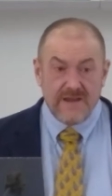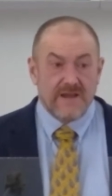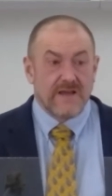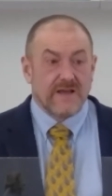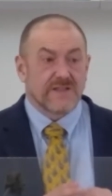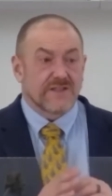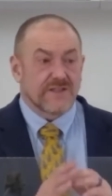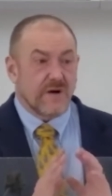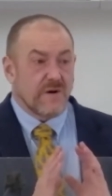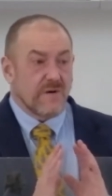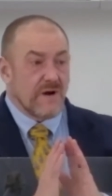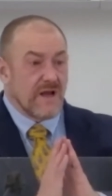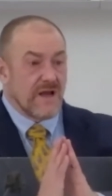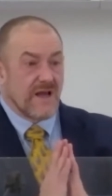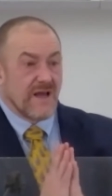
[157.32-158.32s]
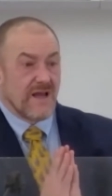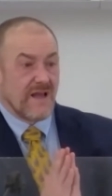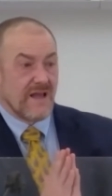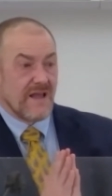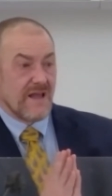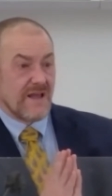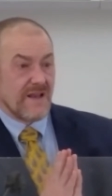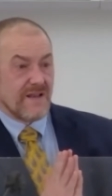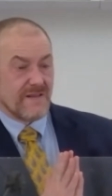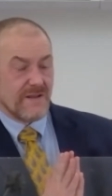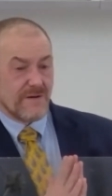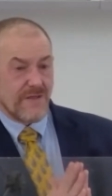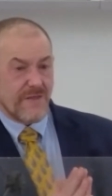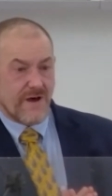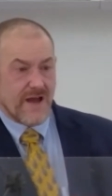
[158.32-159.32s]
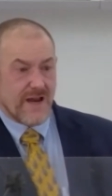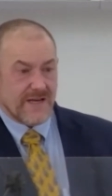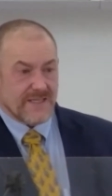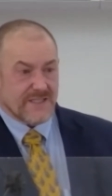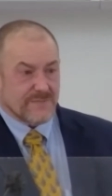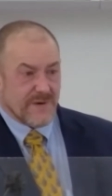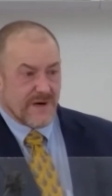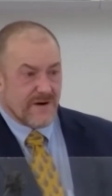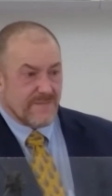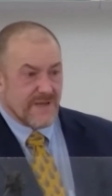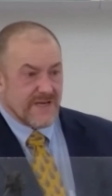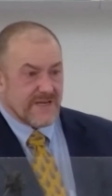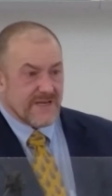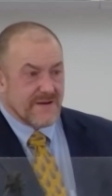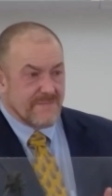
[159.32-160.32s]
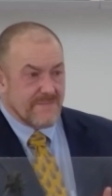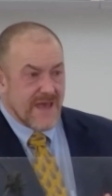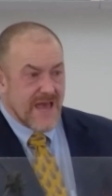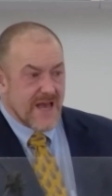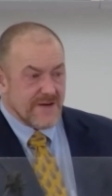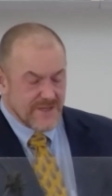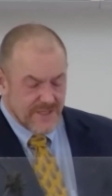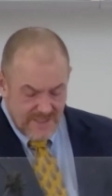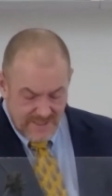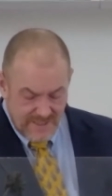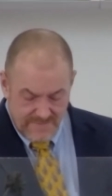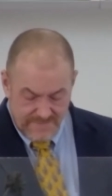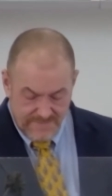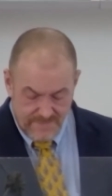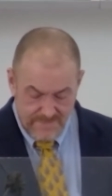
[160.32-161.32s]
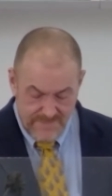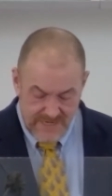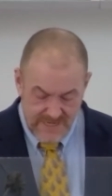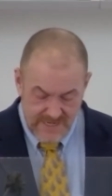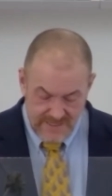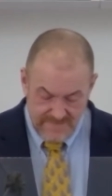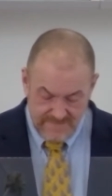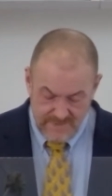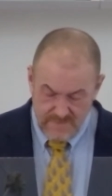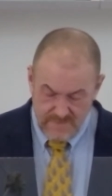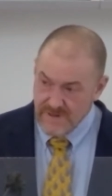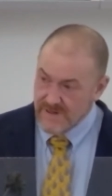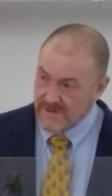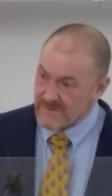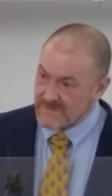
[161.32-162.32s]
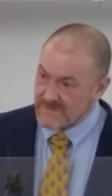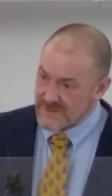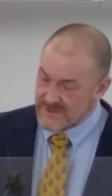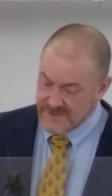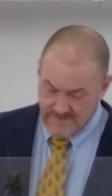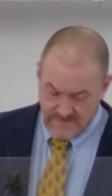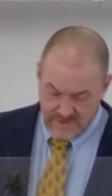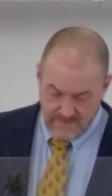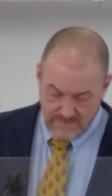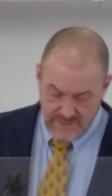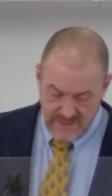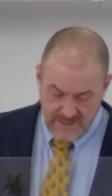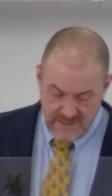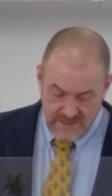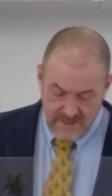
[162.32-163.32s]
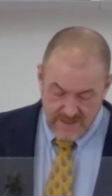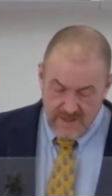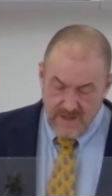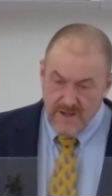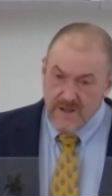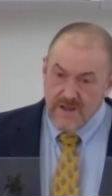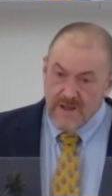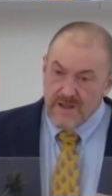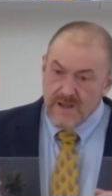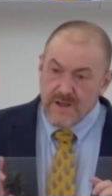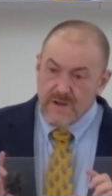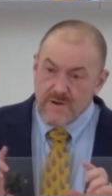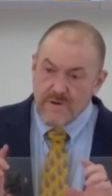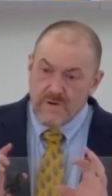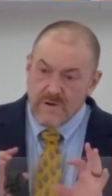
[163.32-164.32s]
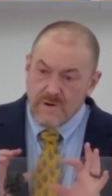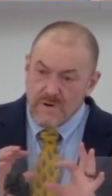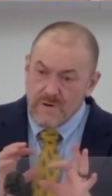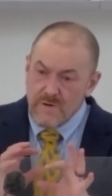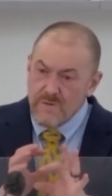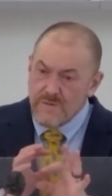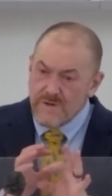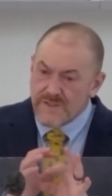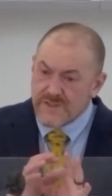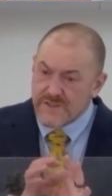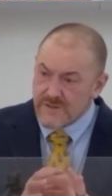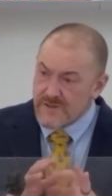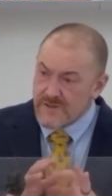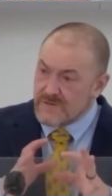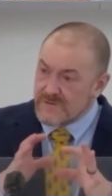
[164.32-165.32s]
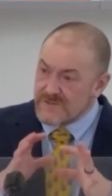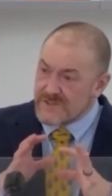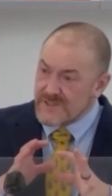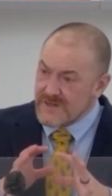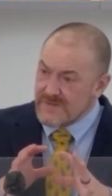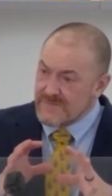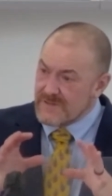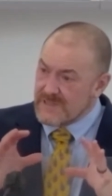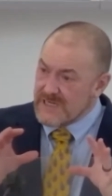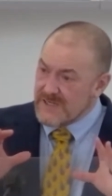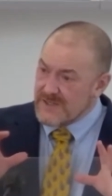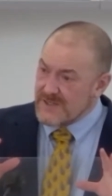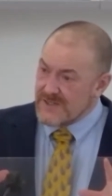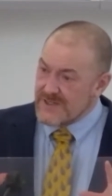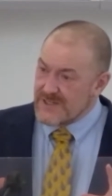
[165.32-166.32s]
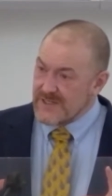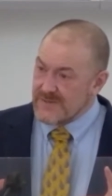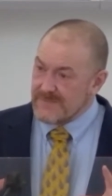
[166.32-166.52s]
So, little thought experiment. Imagine for me, if you will, just a moment, your own circles of relationship.